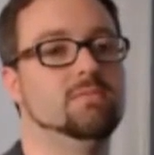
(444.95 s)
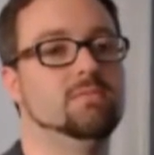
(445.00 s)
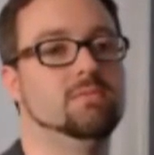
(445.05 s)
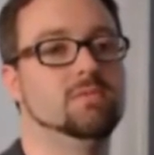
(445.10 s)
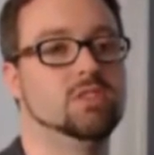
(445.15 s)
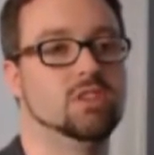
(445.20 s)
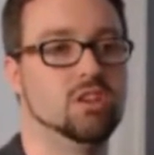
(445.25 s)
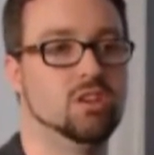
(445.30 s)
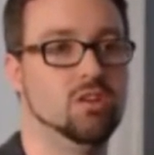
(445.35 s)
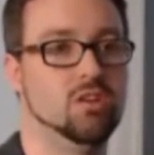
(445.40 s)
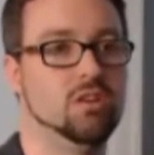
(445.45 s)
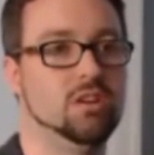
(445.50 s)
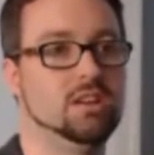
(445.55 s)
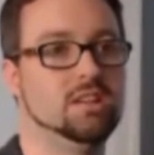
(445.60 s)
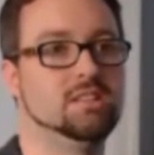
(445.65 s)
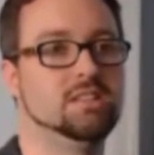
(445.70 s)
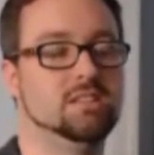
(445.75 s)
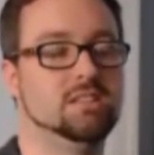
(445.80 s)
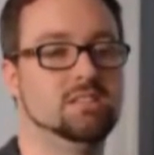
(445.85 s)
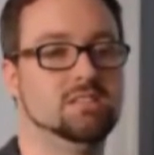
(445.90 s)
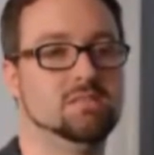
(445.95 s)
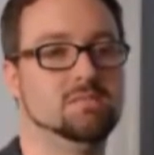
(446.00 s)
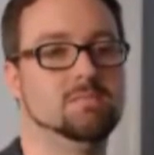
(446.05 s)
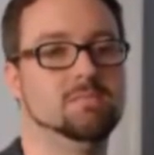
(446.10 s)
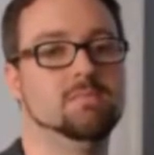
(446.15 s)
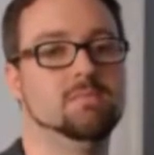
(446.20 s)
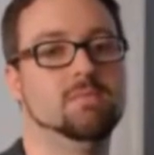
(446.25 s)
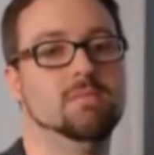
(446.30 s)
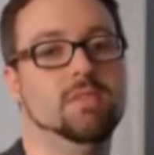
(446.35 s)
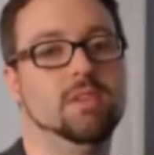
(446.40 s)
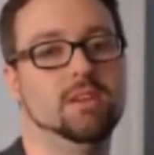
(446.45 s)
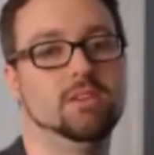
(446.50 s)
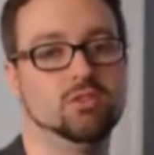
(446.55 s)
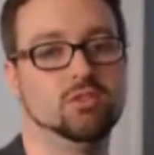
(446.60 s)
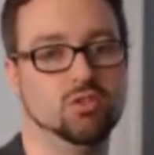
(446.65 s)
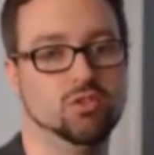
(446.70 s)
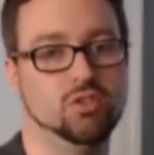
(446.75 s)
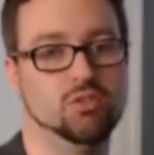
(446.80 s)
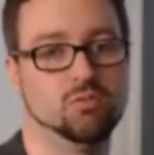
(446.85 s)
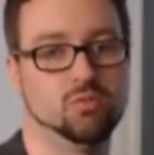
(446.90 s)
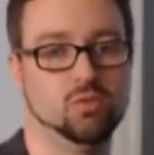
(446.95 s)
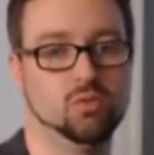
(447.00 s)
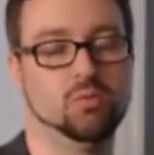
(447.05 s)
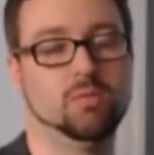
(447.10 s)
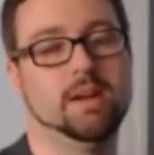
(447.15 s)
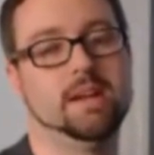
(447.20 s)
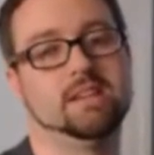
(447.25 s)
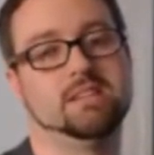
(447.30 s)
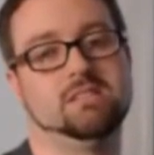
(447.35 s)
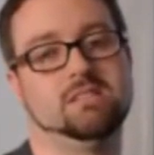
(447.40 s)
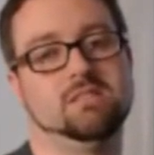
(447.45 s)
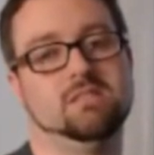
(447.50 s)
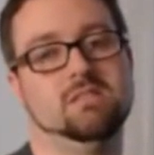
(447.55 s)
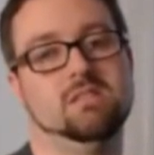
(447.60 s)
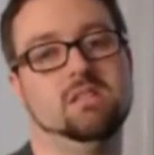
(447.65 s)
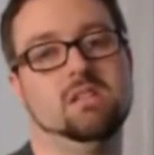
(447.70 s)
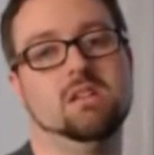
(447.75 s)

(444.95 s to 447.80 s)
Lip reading: security system that do rule-based